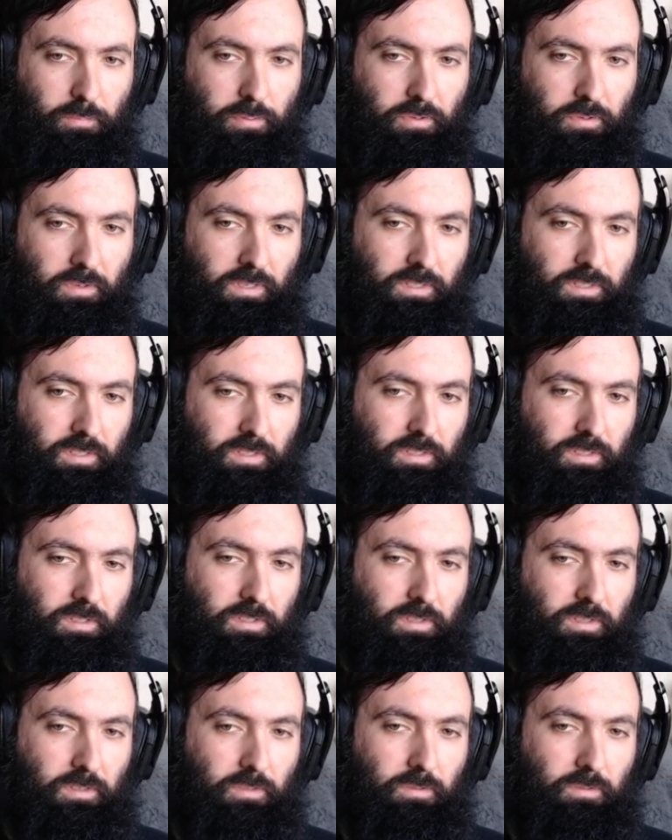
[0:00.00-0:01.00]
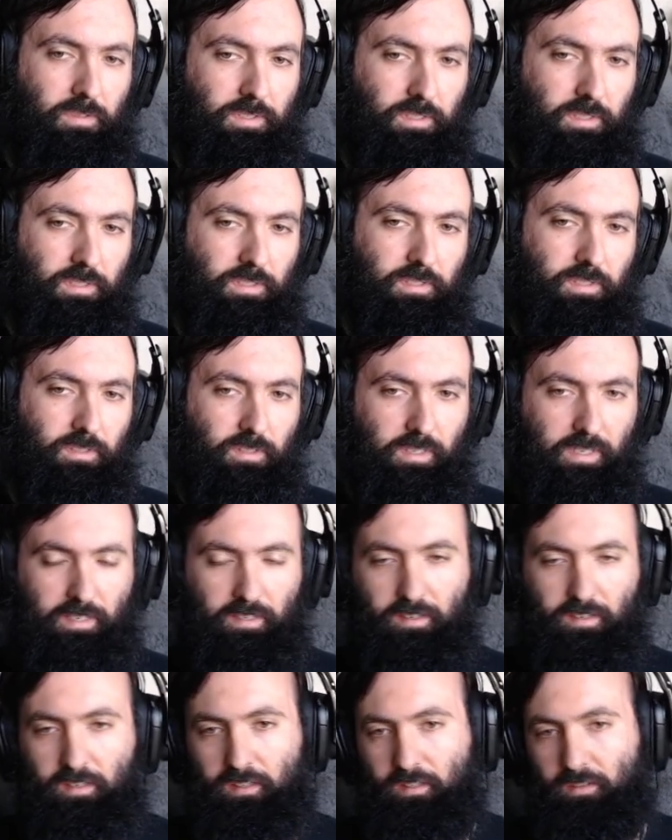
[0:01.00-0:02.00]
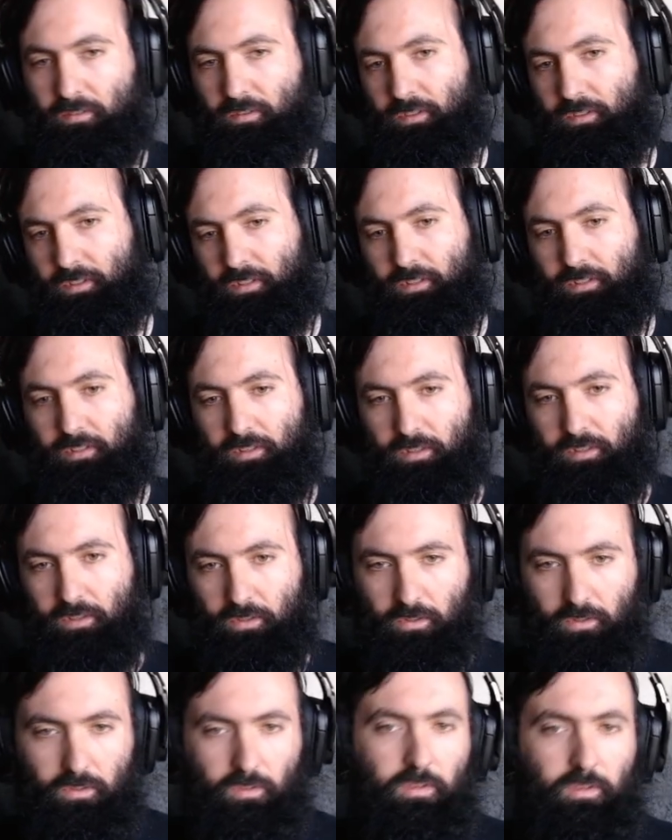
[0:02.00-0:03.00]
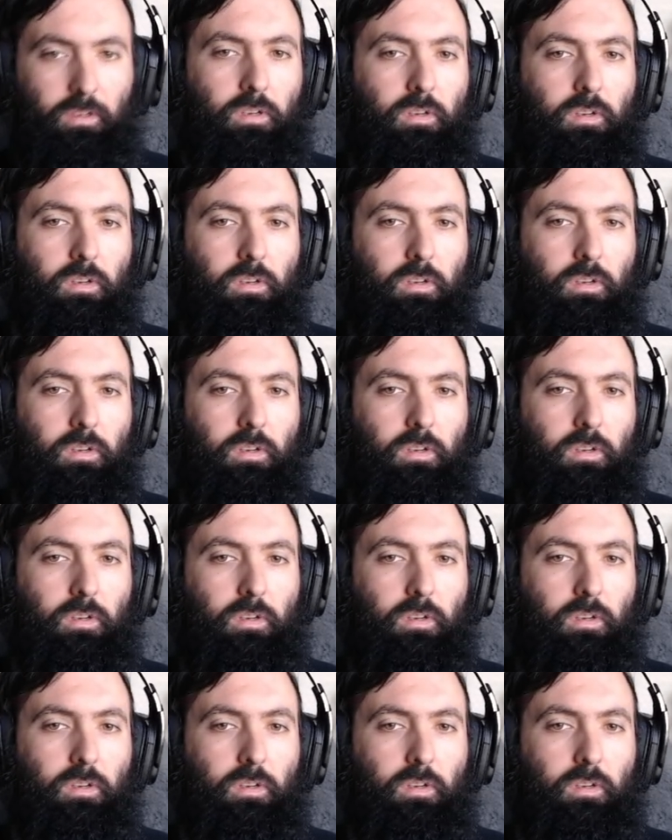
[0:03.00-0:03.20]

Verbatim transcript: points into resist lightning and resist cold.